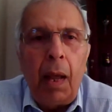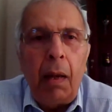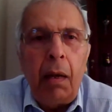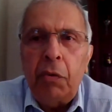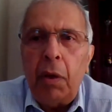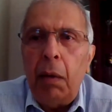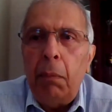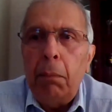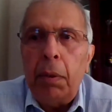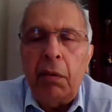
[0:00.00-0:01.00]
And in the
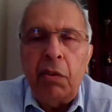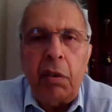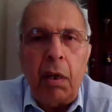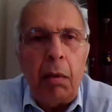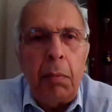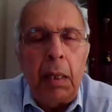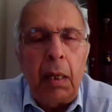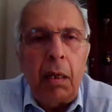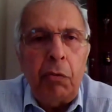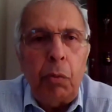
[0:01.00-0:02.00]
same breath,
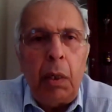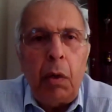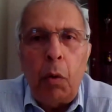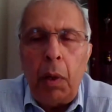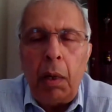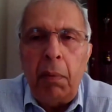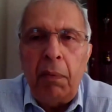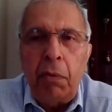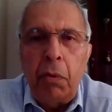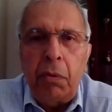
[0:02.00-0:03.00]
Starmer last week or week
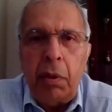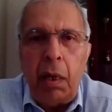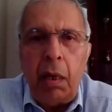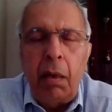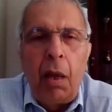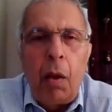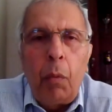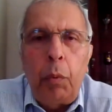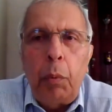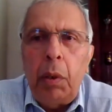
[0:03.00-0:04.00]
before said,
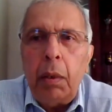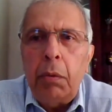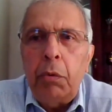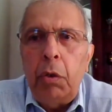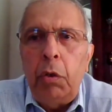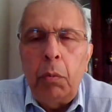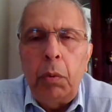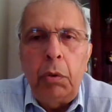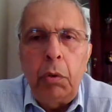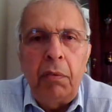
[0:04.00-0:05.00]
we will continue
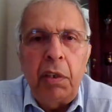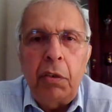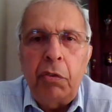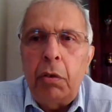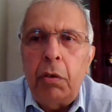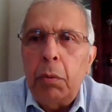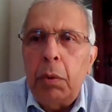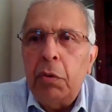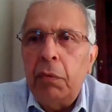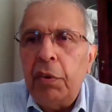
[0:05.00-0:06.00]
with university
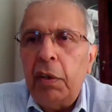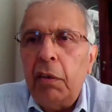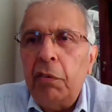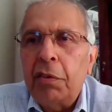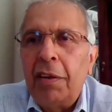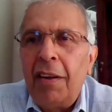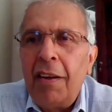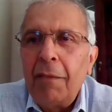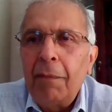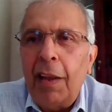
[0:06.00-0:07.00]
tuition fees.
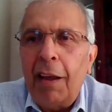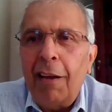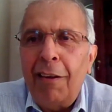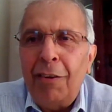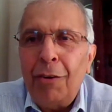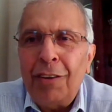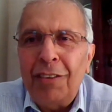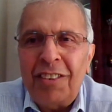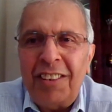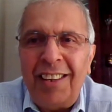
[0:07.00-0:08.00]
Now, you
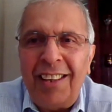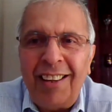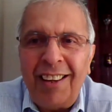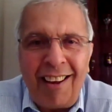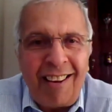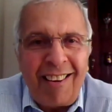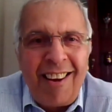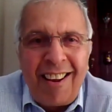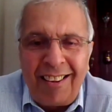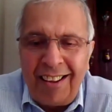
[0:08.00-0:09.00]
can see
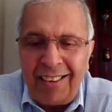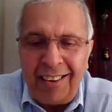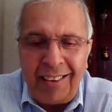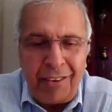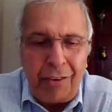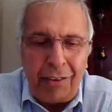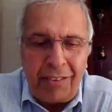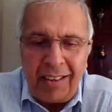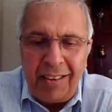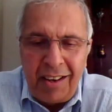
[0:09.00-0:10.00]
there
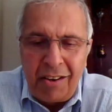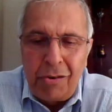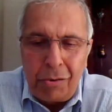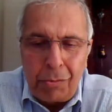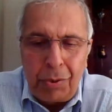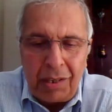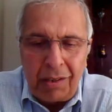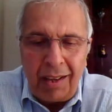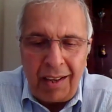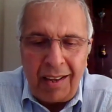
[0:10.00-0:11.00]
is no
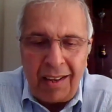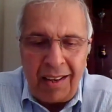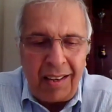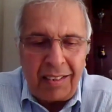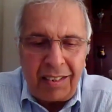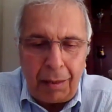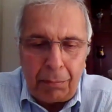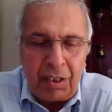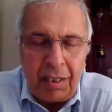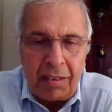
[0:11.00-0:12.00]
real
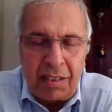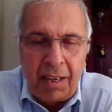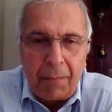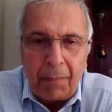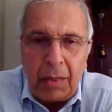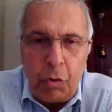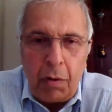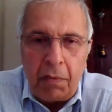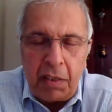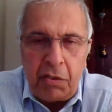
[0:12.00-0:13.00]
substance.
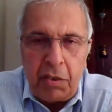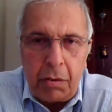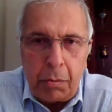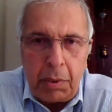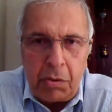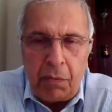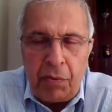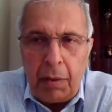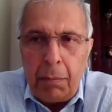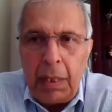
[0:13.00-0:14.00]
University tuition
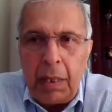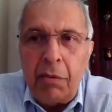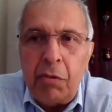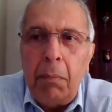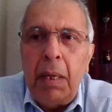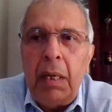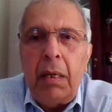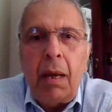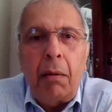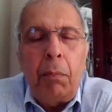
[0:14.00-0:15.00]
fee means
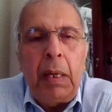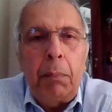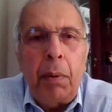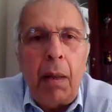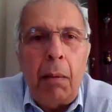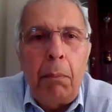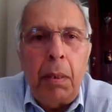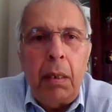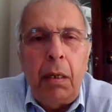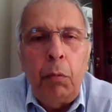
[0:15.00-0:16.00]
many young people are
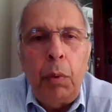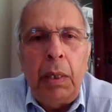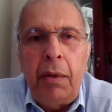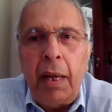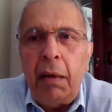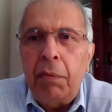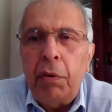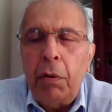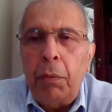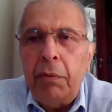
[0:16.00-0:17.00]
burdened with debt
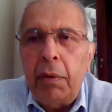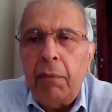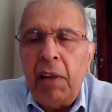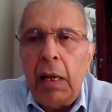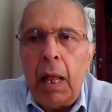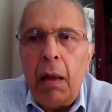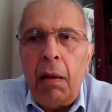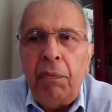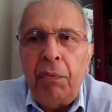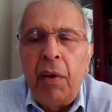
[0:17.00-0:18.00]
for the rest of their
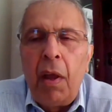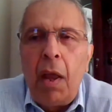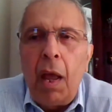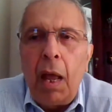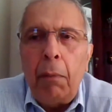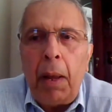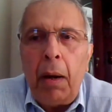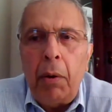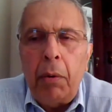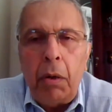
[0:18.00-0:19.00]
life. And
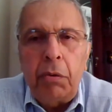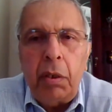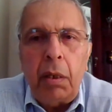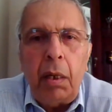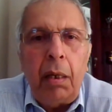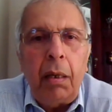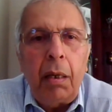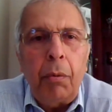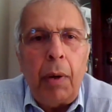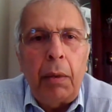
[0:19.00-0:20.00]

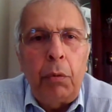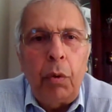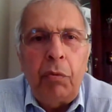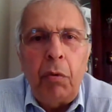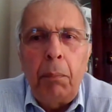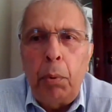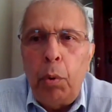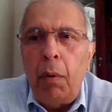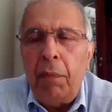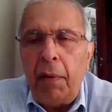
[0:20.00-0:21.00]
paradoxically, graduates from
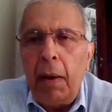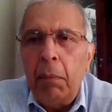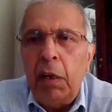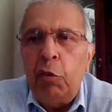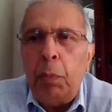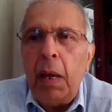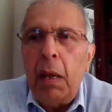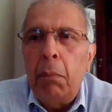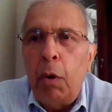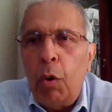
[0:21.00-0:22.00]
poor families
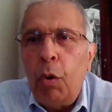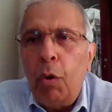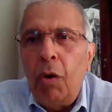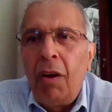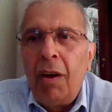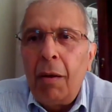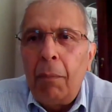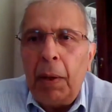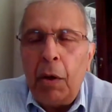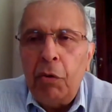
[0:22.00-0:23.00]
pay more
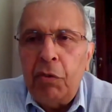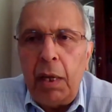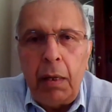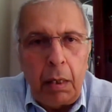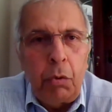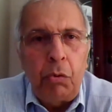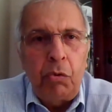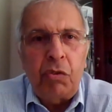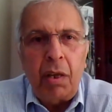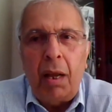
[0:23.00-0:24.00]
because their
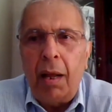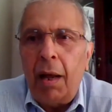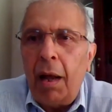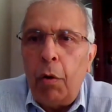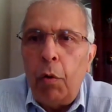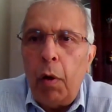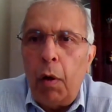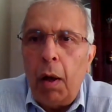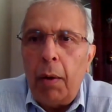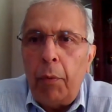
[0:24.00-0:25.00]
loans
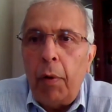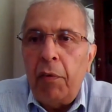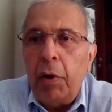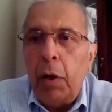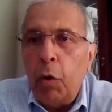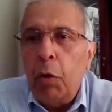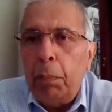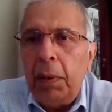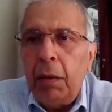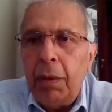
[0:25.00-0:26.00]
are over a
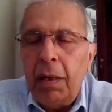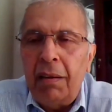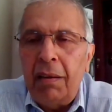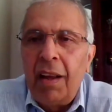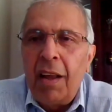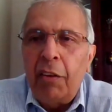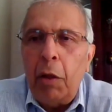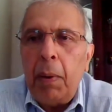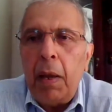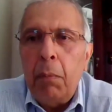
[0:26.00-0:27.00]
longer period.
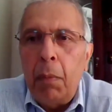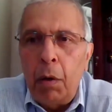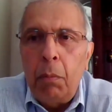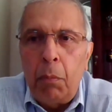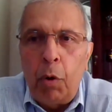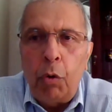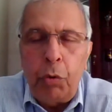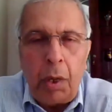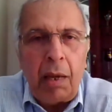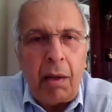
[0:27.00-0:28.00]
They pay more
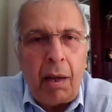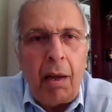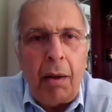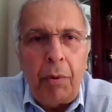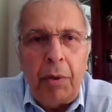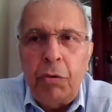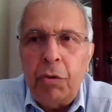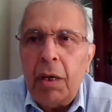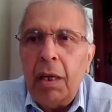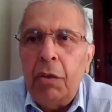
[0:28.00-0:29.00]
to get higher
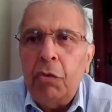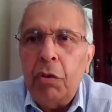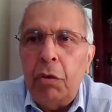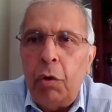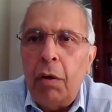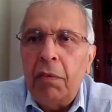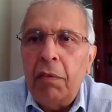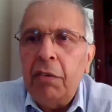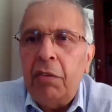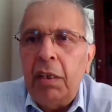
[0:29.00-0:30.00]
education, university
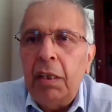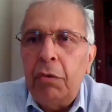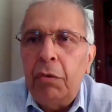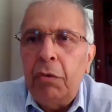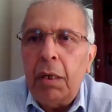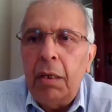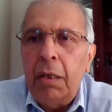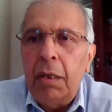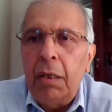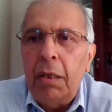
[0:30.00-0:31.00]
education, than the
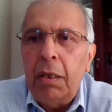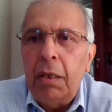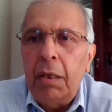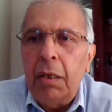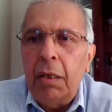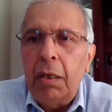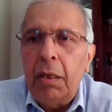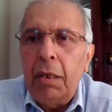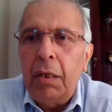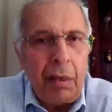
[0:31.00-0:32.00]
richer ones.
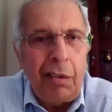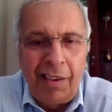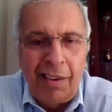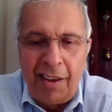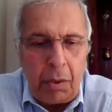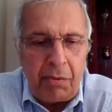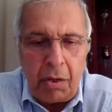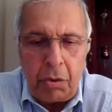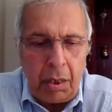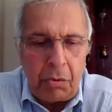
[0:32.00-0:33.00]
So it is going to
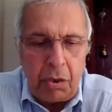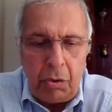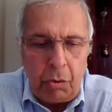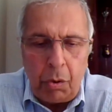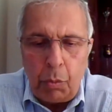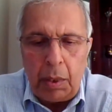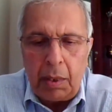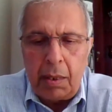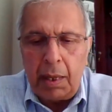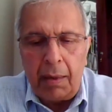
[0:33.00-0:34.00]
continue
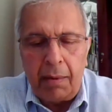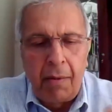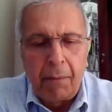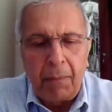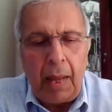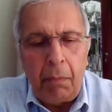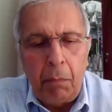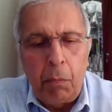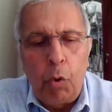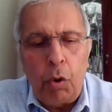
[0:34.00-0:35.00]
with that.
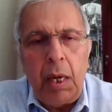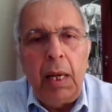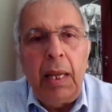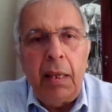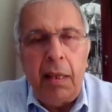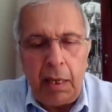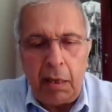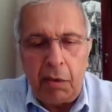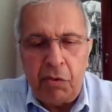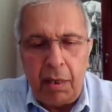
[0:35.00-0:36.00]
And more killing
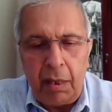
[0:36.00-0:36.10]
things